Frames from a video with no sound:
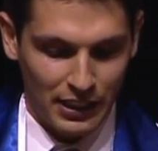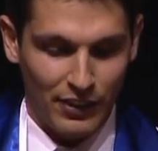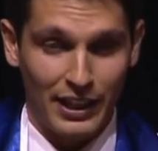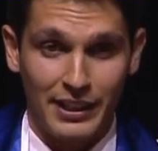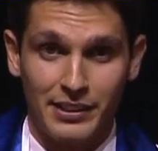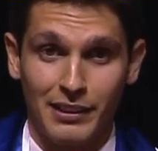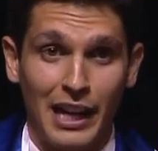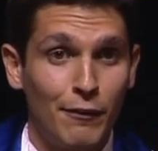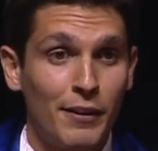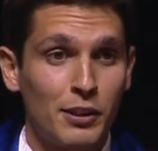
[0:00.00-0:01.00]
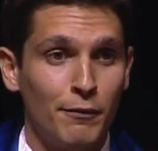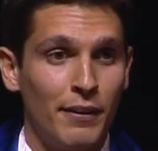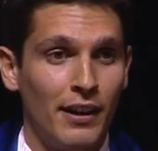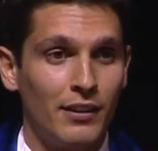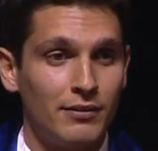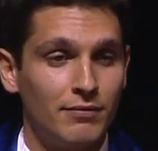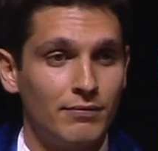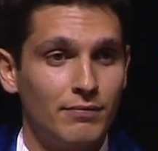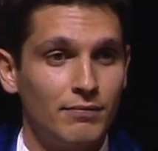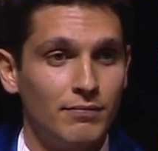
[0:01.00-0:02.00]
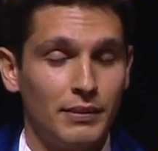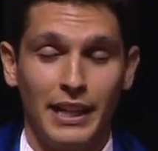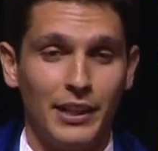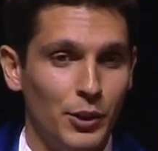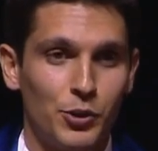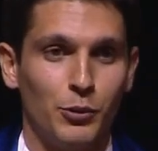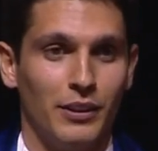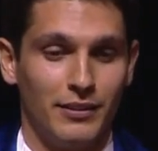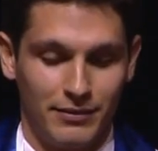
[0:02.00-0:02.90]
That is, life isn't fair, get used to it.